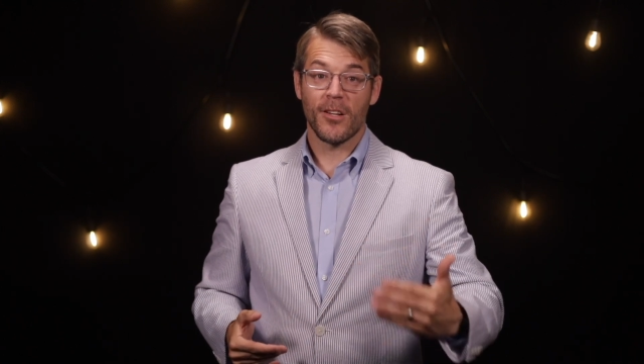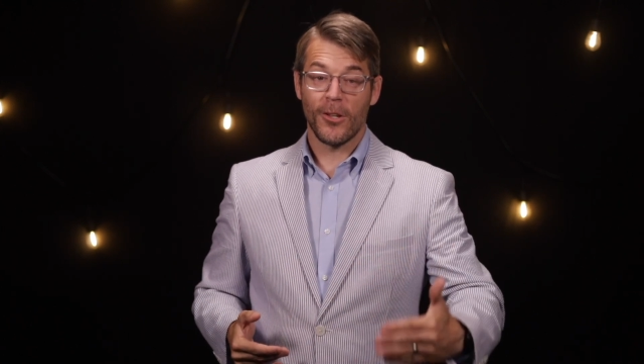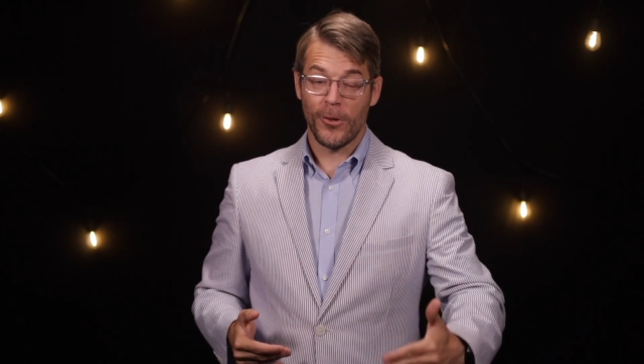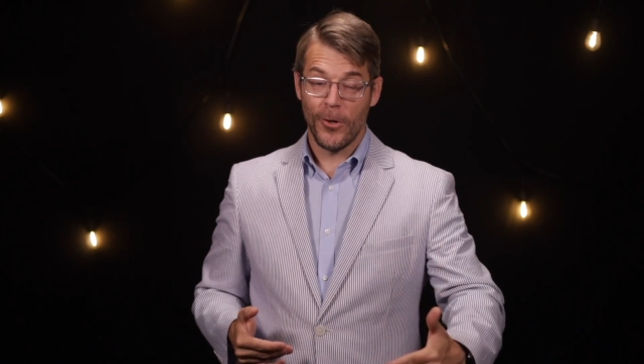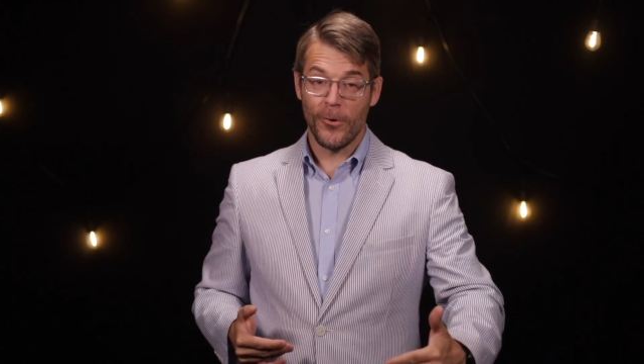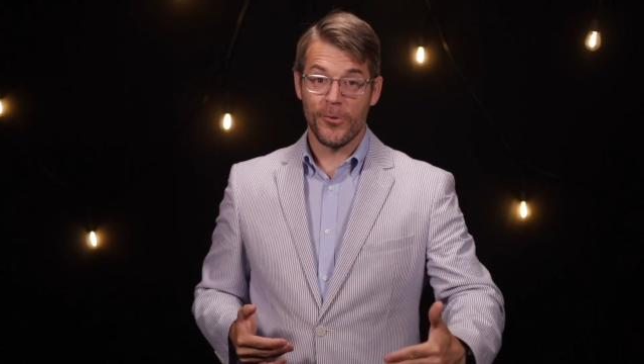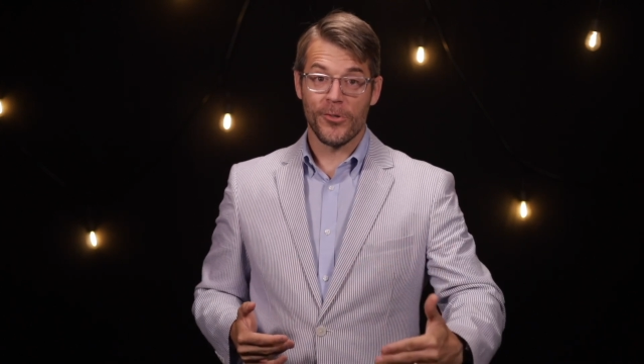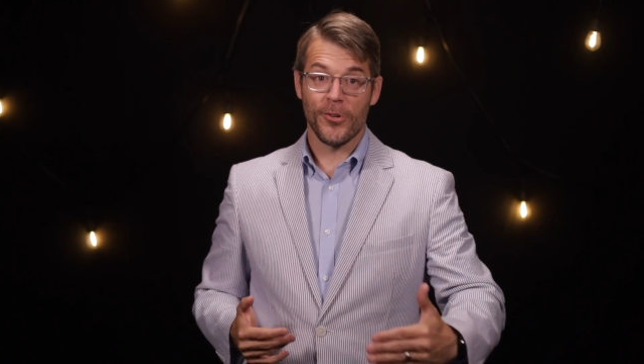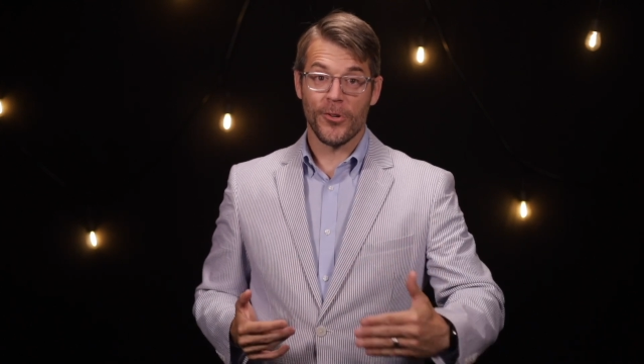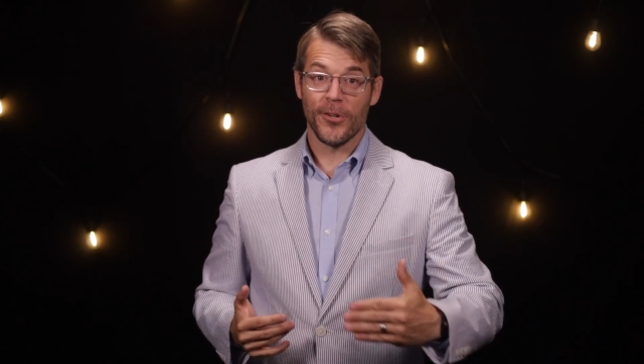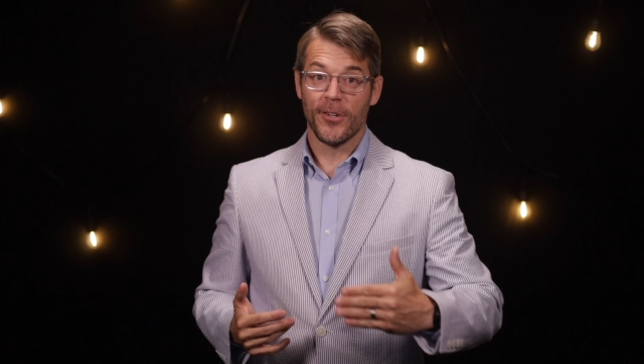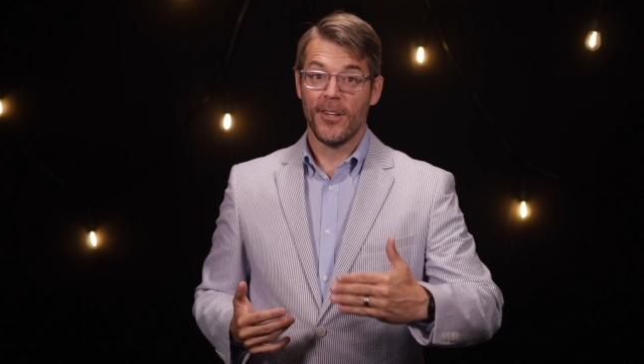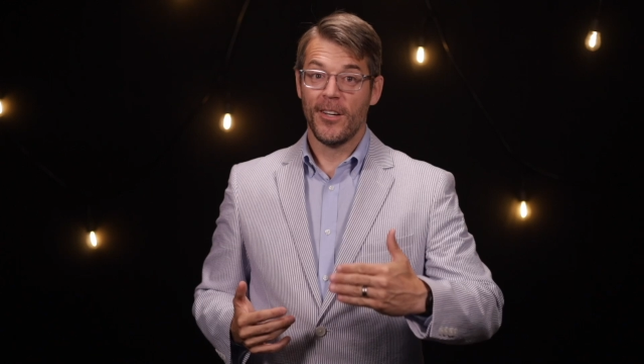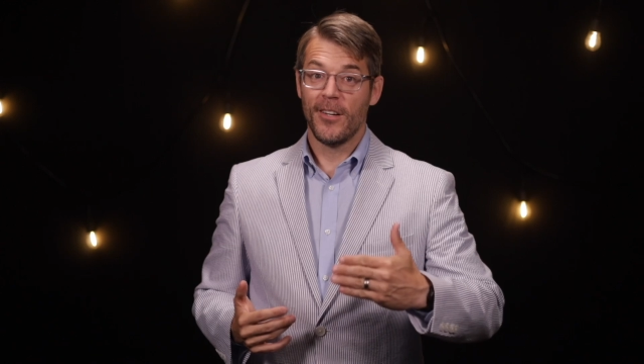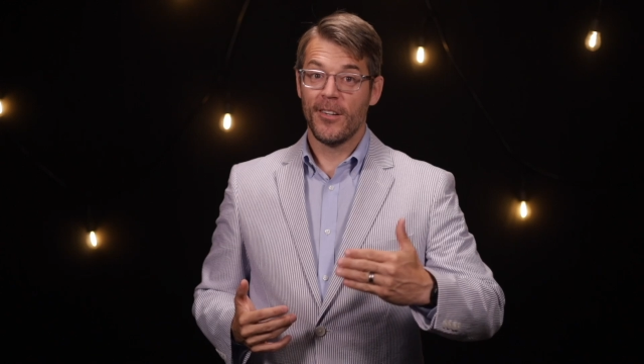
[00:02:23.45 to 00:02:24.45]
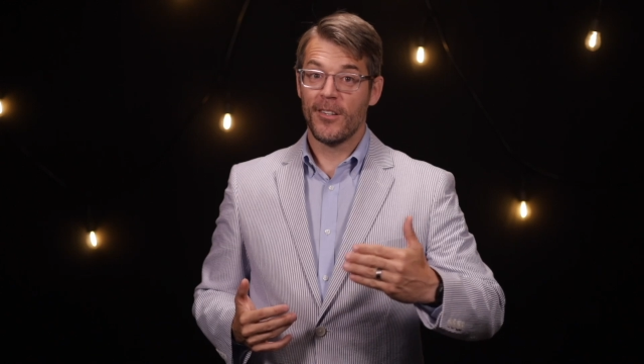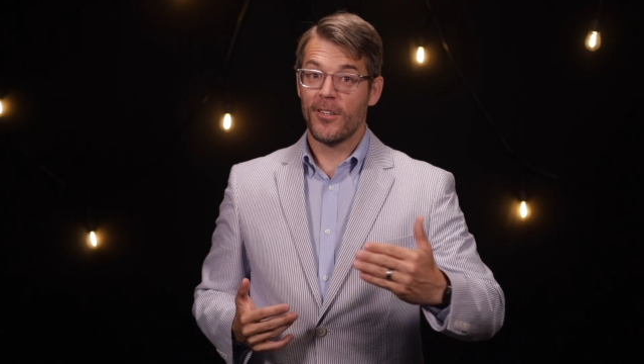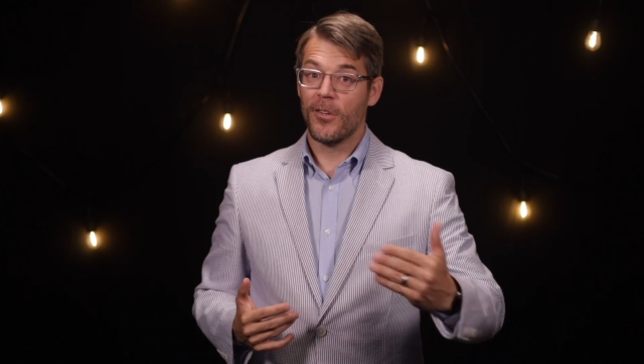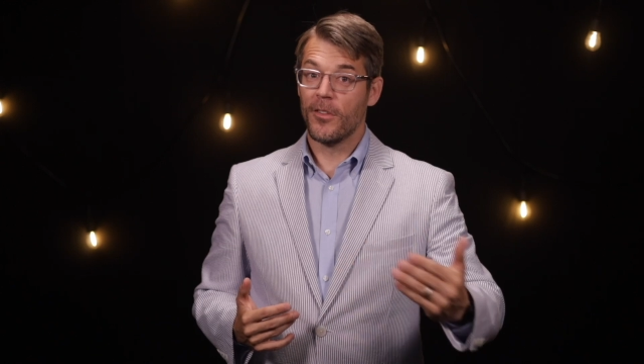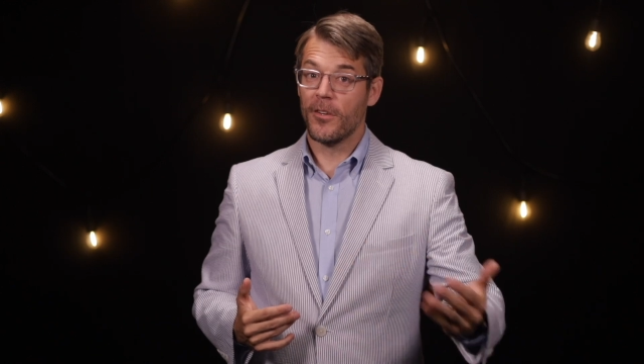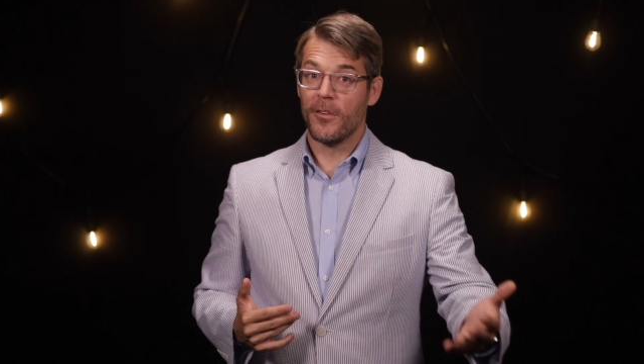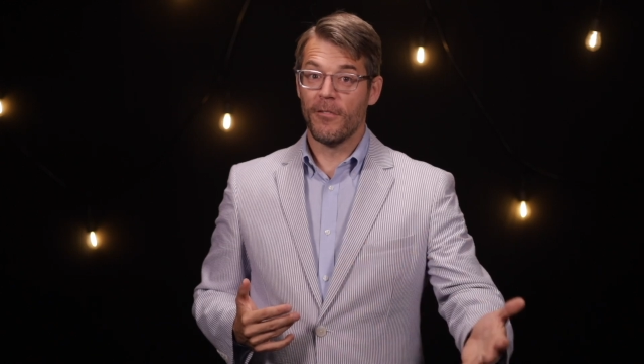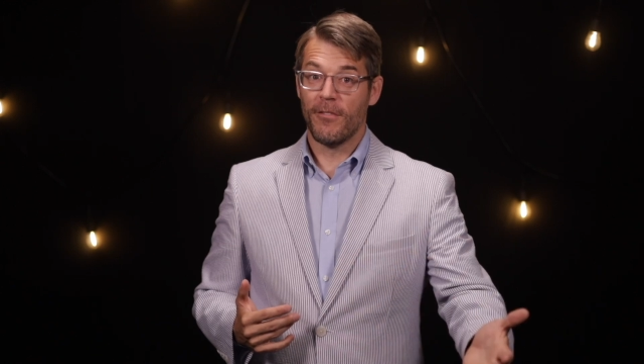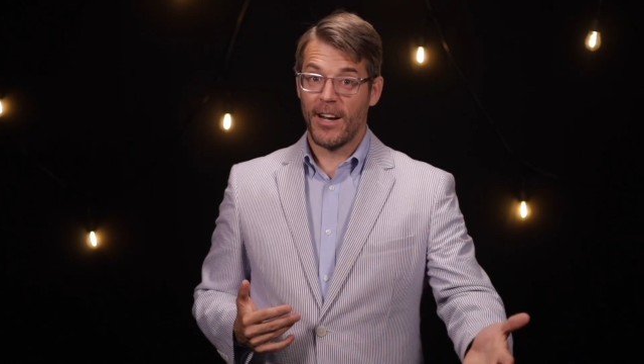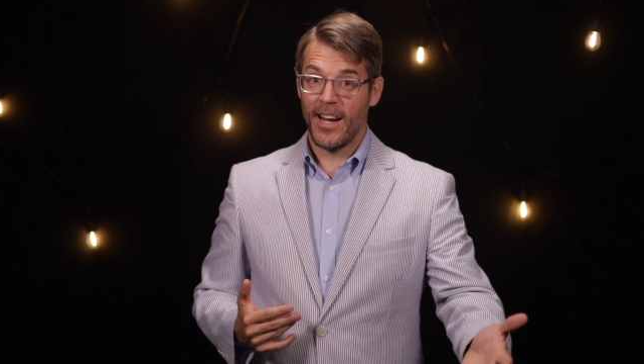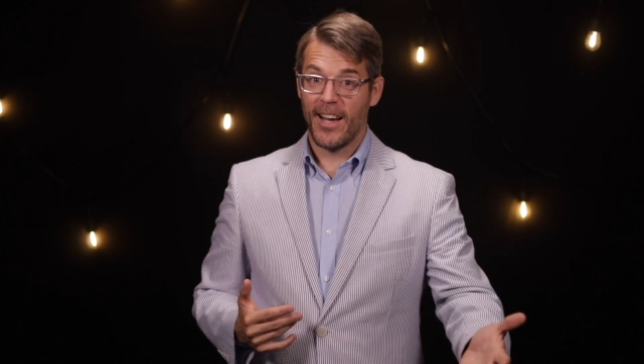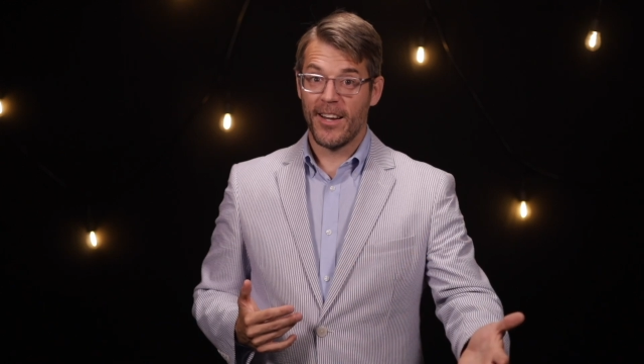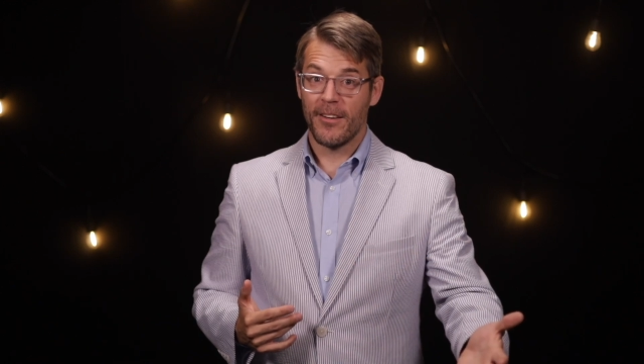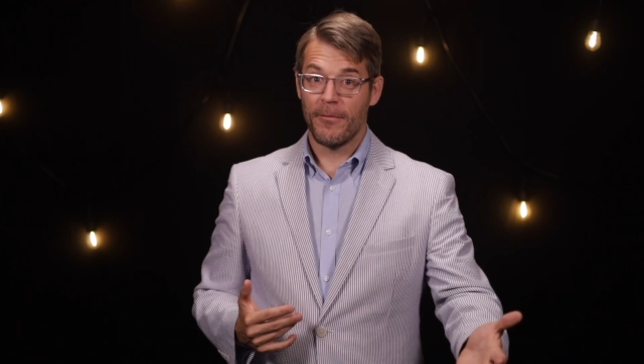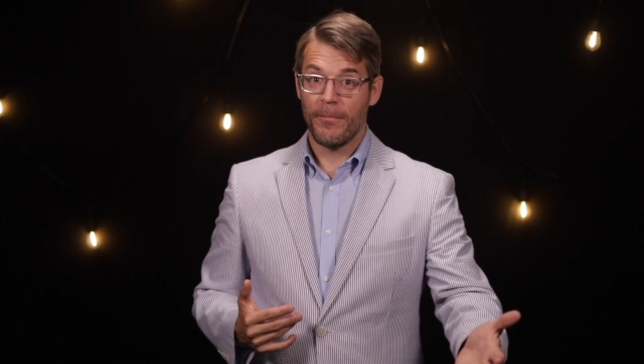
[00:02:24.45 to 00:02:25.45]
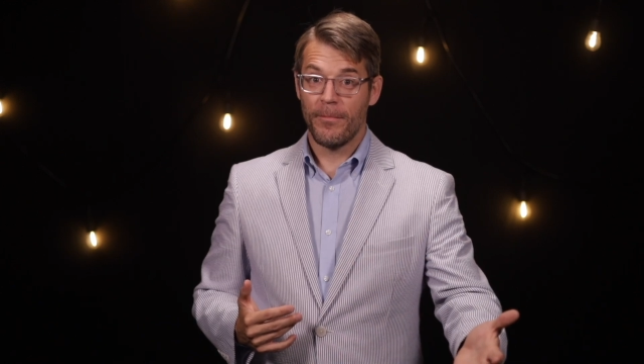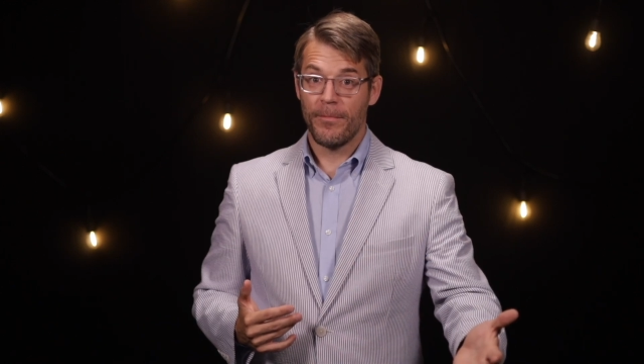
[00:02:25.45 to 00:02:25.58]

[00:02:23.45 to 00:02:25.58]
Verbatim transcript: closer to the divine.